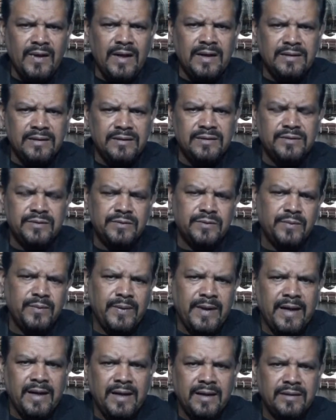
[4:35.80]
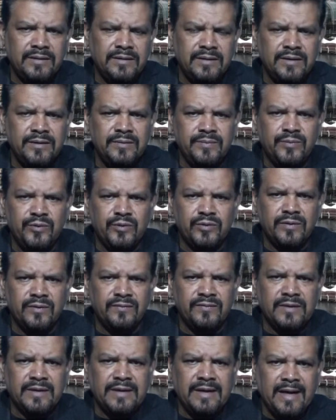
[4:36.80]
and this is where the input
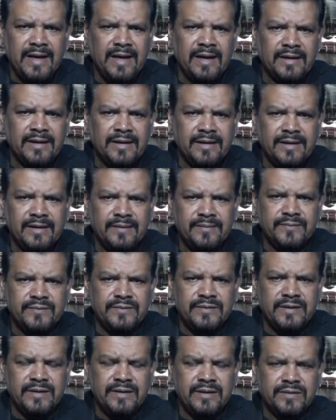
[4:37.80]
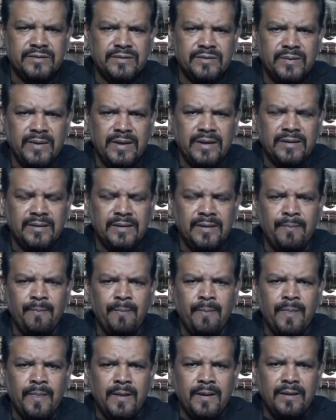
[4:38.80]
of the director comes in as well.
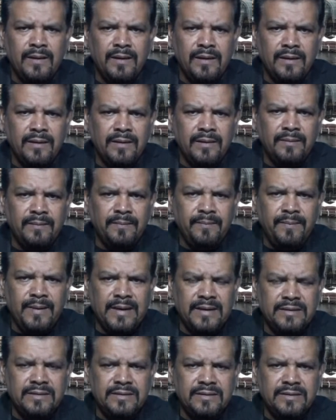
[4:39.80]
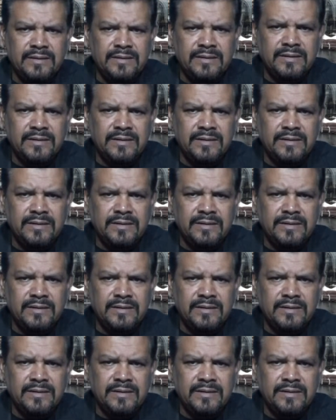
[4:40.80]
But